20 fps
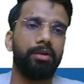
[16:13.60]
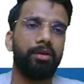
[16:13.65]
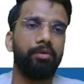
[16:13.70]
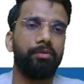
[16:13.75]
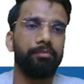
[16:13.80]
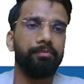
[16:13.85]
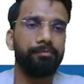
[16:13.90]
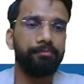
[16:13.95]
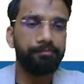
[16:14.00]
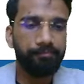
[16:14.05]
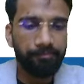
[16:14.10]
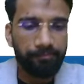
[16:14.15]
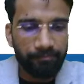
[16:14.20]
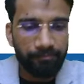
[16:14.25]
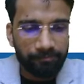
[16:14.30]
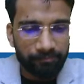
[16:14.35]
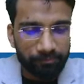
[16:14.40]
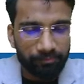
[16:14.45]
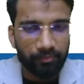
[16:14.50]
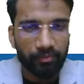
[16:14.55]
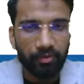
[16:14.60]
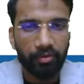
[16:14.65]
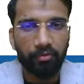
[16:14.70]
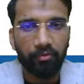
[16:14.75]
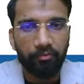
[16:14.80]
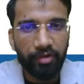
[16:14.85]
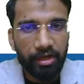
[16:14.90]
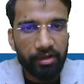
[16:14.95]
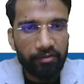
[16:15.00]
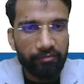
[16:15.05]
Now, mm,
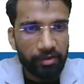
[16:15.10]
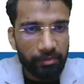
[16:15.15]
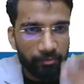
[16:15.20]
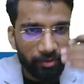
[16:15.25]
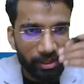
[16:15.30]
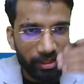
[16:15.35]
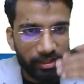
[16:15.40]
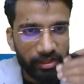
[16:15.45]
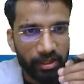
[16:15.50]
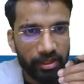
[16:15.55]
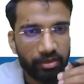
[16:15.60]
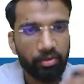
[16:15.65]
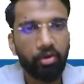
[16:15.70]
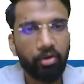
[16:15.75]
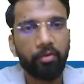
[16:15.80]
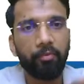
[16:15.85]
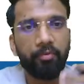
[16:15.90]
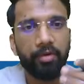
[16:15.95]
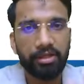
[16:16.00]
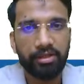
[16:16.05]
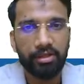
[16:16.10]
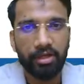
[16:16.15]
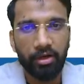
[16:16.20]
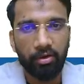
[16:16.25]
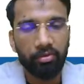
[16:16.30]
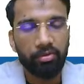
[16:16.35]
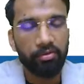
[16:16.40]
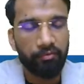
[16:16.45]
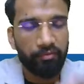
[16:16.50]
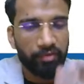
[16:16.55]
when we breathe in or breathe
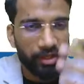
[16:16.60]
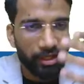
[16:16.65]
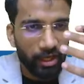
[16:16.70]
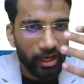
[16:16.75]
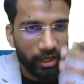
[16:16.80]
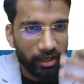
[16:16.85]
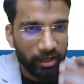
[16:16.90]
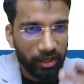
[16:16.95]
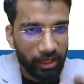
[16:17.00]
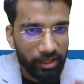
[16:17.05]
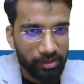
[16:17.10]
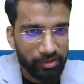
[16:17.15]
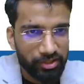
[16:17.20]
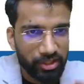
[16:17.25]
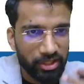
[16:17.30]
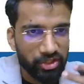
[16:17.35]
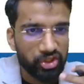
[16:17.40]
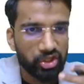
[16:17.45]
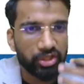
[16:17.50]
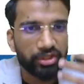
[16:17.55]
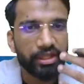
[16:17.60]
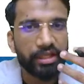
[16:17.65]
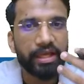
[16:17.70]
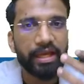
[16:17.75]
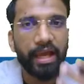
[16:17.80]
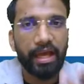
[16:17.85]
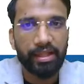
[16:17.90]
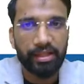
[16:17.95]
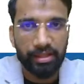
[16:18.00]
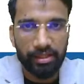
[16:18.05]
out, we are exchanging the
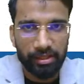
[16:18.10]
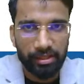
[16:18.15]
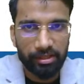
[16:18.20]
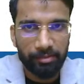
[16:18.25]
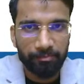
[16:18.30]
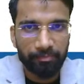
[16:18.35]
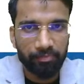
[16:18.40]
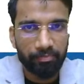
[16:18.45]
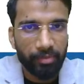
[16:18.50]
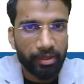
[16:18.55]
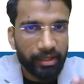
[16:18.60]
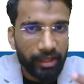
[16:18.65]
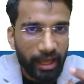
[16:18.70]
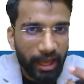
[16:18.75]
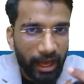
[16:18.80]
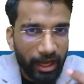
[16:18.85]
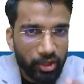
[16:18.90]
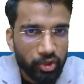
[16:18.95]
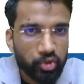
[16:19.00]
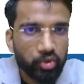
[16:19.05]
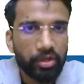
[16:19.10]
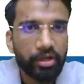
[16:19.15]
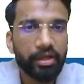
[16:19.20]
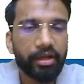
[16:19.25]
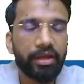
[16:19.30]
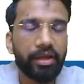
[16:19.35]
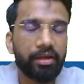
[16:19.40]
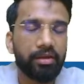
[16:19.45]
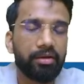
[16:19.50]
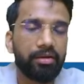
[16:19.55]
gases. But
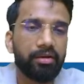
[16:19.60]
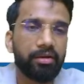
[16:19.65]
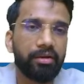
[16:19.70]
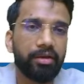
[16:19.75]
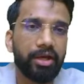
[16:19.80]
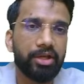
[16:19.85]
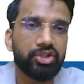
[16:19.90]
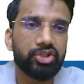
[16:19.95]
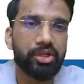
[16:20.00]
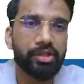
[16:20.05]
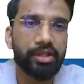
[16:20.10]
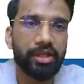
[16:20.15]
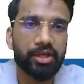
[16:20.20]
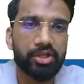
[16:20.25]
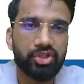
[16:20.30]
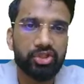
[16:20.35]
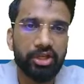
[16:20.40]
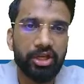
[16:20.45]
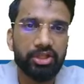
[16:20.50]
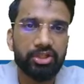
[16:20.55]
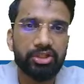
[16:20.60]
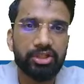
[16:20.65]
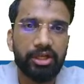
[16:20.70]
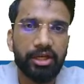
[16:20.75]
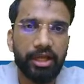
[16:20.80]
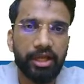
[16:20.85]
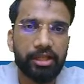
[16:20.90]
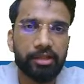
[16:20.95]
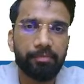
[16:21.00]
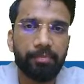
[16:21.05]
actual gaseous exchange
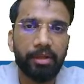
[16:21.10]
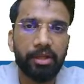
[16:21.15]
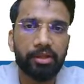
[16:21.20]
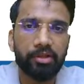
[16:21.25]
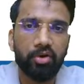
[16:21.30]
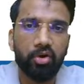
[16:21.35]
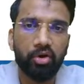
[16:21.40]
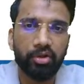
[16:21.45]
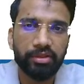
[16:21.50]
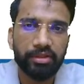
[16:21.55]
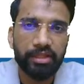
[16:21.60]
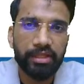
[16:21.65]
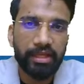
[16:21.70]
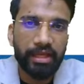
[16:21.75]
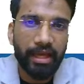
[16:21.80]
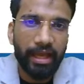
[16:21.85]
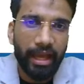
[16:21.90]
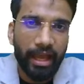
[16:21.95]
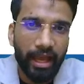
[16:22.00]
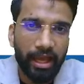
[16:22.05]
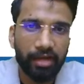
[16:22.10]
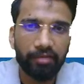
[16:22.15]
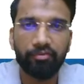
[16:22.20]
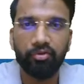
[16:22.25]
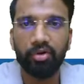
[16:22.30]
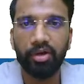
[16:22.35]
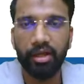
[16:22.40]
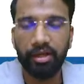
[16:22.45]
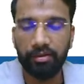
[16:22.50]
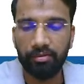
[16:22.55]
takes place on the
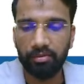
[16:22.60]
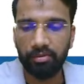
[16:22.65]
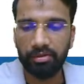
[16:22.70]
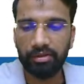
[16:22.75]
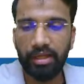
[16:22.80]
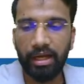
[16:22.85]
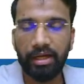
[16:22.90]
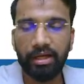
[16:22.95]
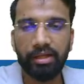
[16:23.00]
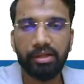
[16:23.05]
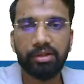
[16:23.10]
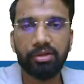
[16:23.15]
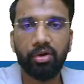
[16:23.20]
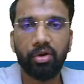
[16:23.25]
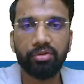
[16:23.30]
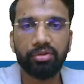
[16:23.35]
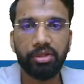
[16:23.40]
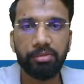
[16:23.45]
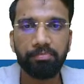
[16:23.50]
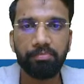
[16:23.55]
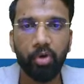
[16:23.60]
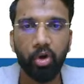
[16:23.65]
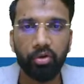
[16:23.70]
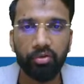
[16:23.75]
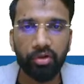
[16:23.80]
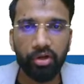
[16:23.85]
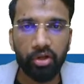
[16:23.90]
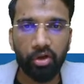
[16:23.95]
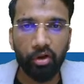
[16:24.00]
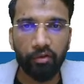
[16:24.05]
alveoli. That is on the
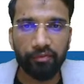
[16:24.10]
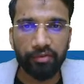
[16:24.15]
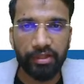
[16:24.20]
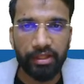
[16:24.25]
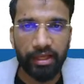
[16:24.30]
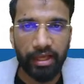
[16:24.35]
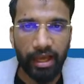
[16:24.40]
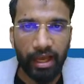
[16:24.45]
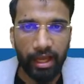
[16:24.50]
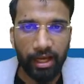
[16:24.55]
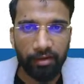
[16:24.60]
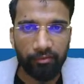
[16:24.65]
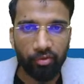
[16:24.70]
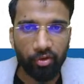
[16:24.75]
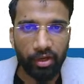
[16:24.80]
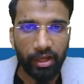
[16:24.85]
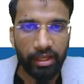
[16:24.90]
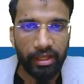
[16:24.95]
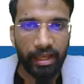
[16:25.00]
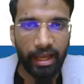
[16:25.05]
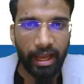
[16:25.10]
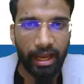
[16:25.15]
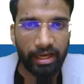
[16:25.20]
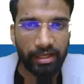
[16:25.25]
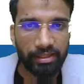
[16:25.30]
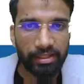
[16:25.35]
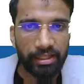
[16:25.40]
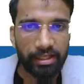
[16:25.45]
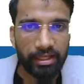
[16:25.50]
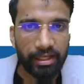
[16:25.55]
boundary of the alveoli
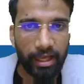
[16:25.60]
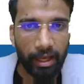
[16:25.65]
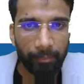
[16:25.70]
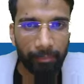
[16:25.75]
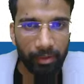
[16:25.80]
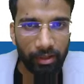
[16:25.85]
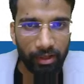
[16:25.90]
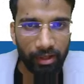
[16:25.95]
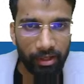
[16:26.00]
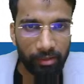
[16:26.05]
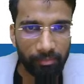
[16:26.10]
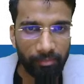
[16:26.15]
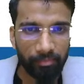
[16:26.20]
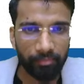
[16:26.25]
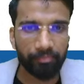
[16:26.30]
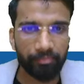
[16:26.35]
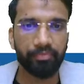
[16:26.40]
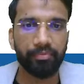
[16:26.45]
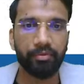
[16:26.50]
and the capillary.